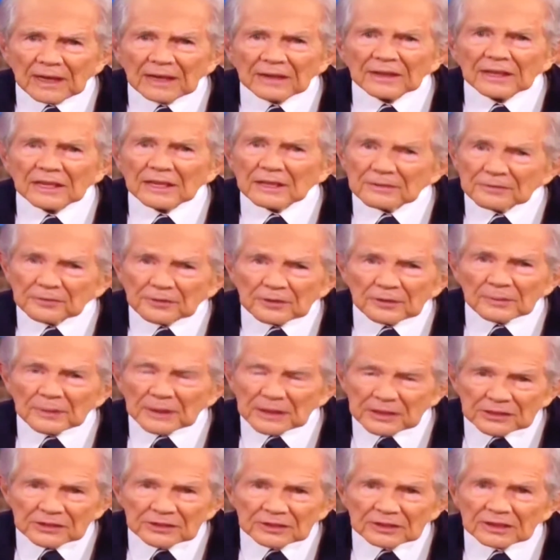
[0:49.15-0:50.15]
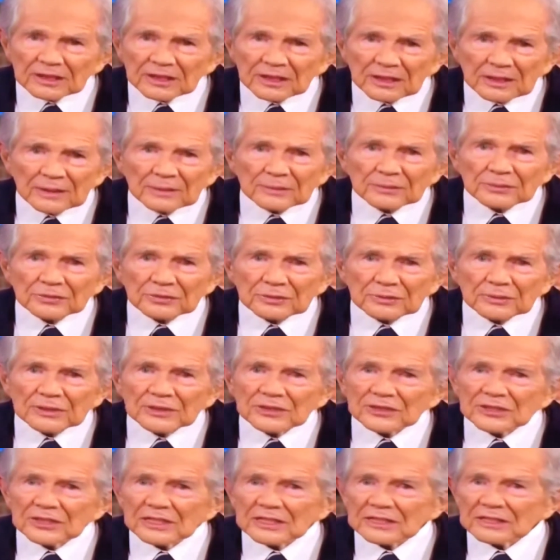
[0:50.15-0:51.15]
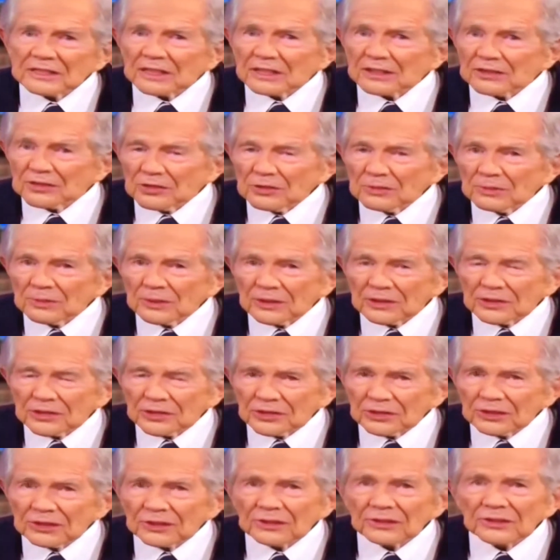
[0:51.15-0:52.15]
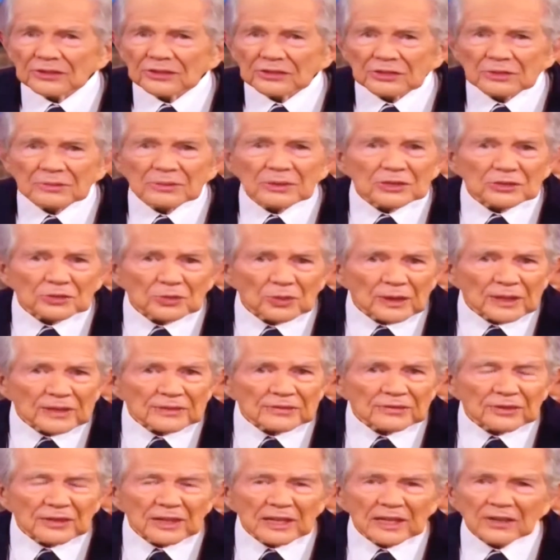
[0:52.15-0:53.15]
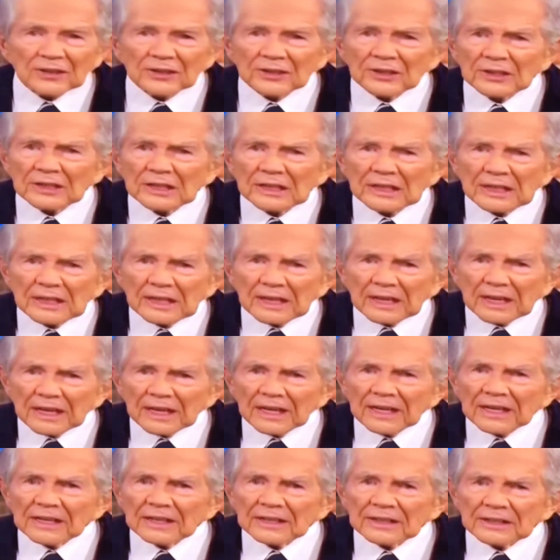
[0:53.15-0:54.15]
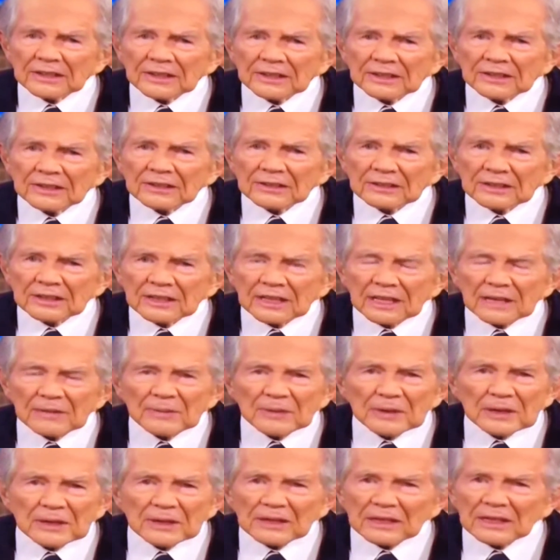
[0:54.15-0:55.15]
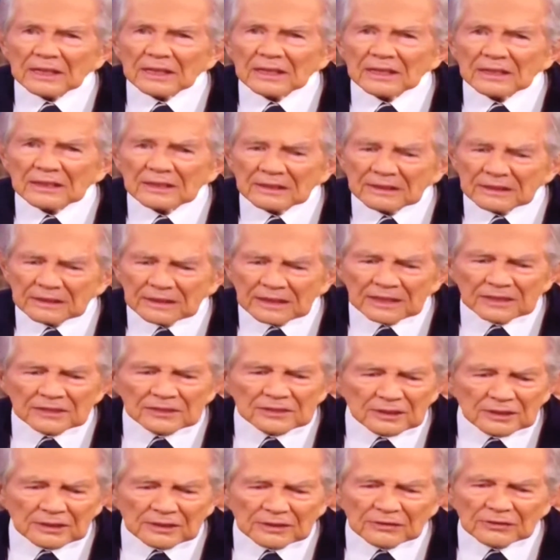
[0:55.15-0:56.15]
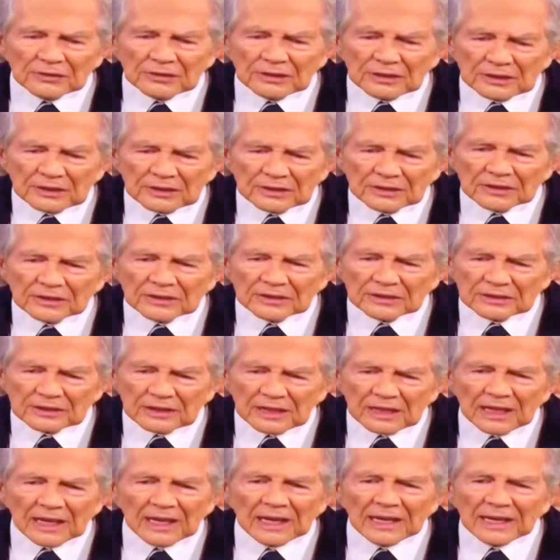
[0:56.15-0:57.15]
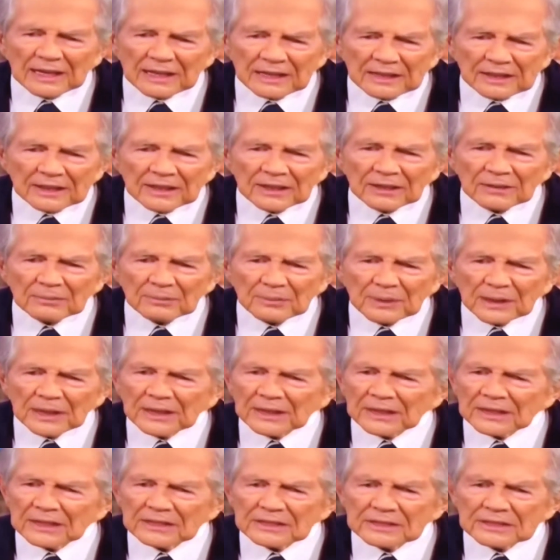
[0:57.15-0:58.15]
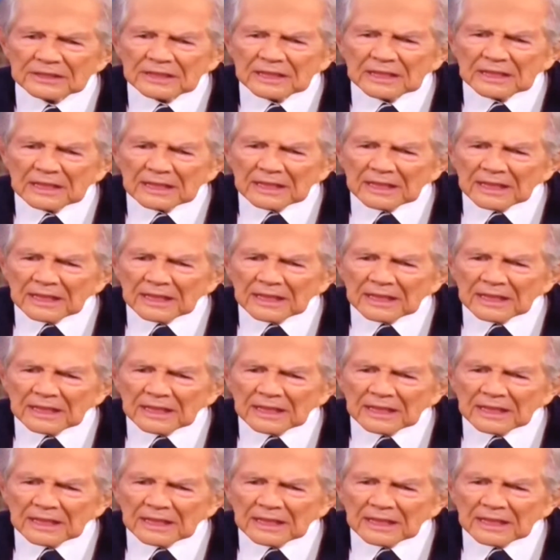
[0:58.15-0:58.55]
And the inflammation comes from ingesting too much sugar, too much white flour, and keeping the insulin high in our bodies.